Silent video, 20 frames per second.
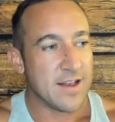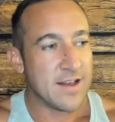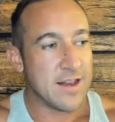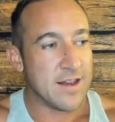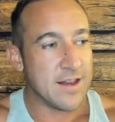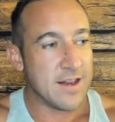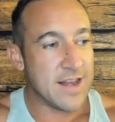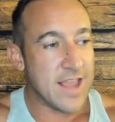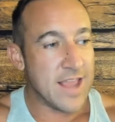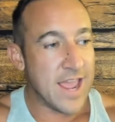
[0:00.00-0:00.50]

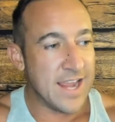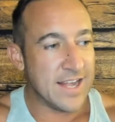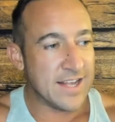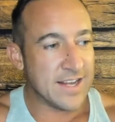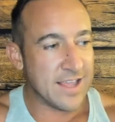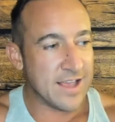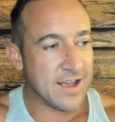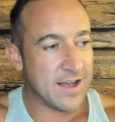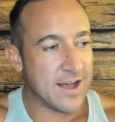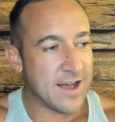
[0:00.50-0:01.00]
Nate
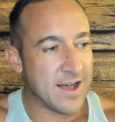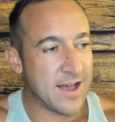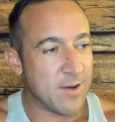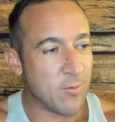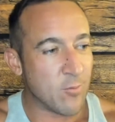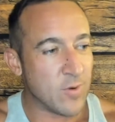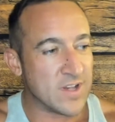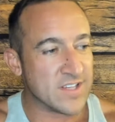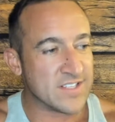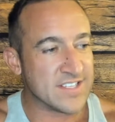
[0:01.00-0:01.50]

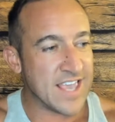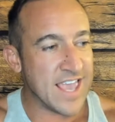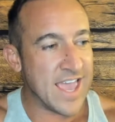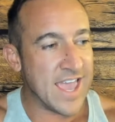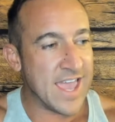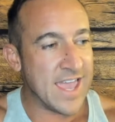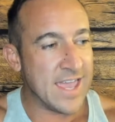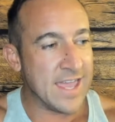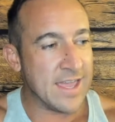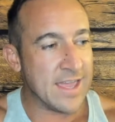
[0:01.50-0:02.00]
was
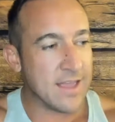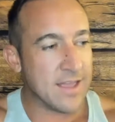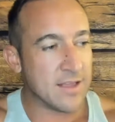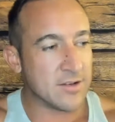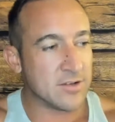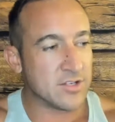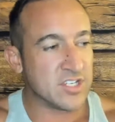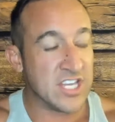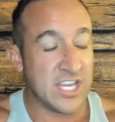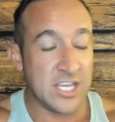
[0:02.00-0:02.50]
a
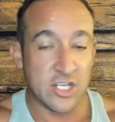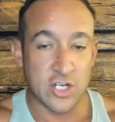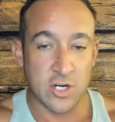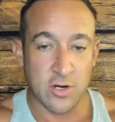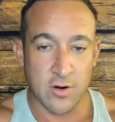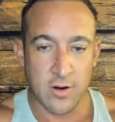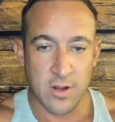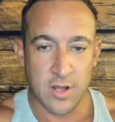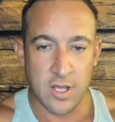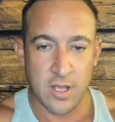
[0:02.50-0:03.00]

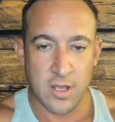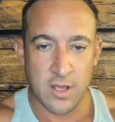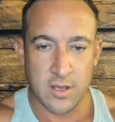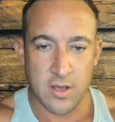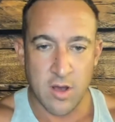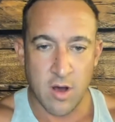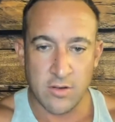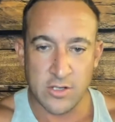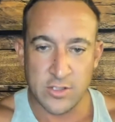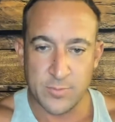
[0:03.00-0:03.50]
teacher, a
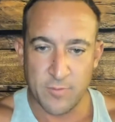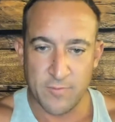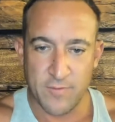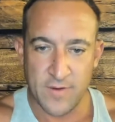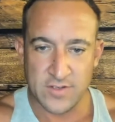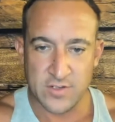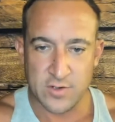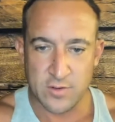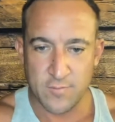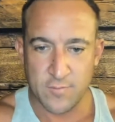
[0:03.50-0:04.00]
college
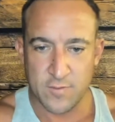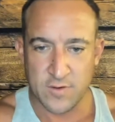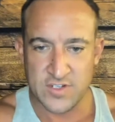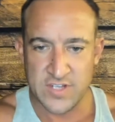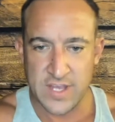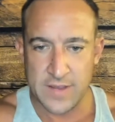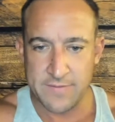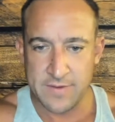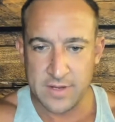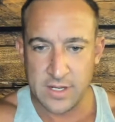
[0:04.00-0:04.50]
professor for
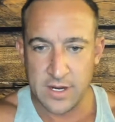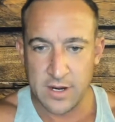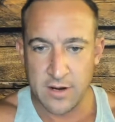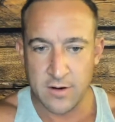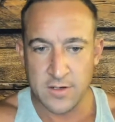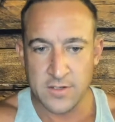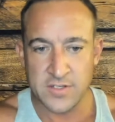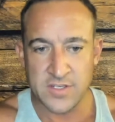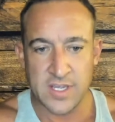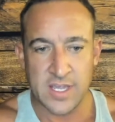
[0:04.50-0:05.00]
7
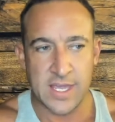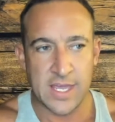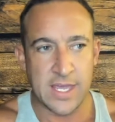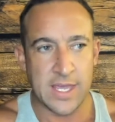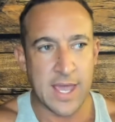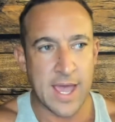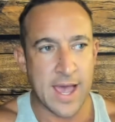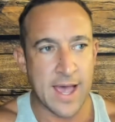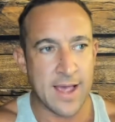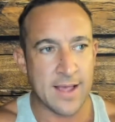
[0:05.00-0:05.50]
years. He
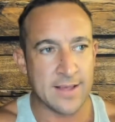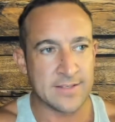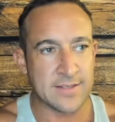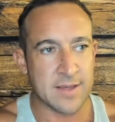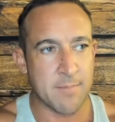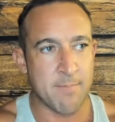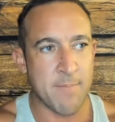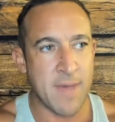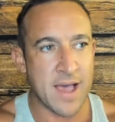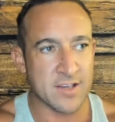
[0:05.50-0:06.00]
has a
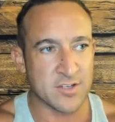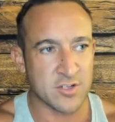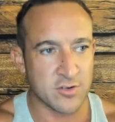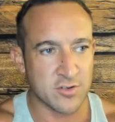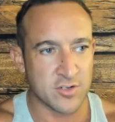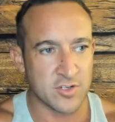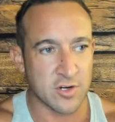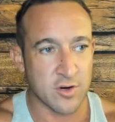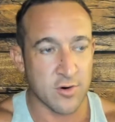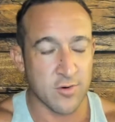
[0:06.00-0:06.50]

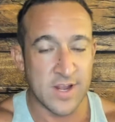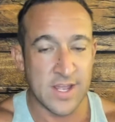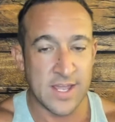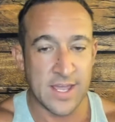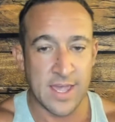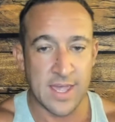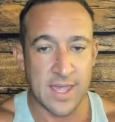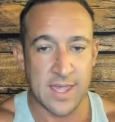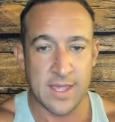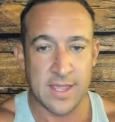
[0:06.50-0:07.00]
master's degree
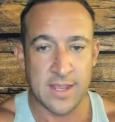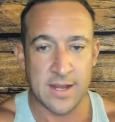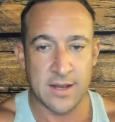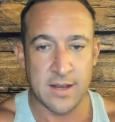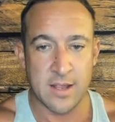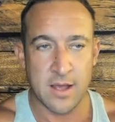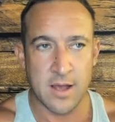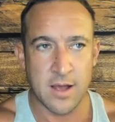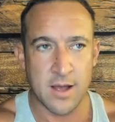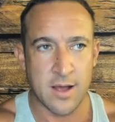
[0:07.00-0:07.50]
in
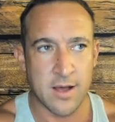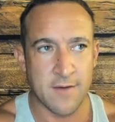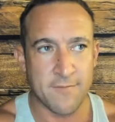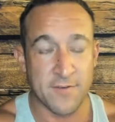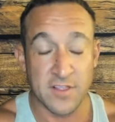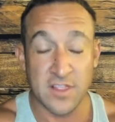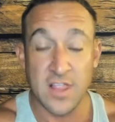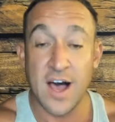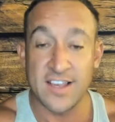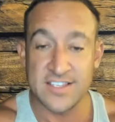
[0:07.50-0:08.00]

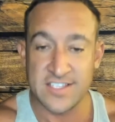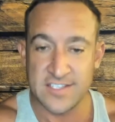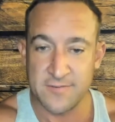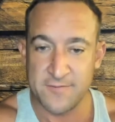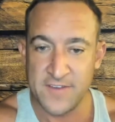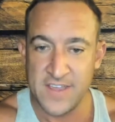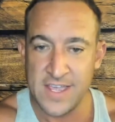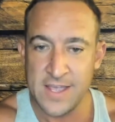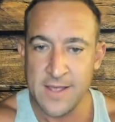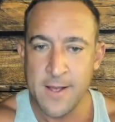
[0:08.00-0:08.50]
philosophy,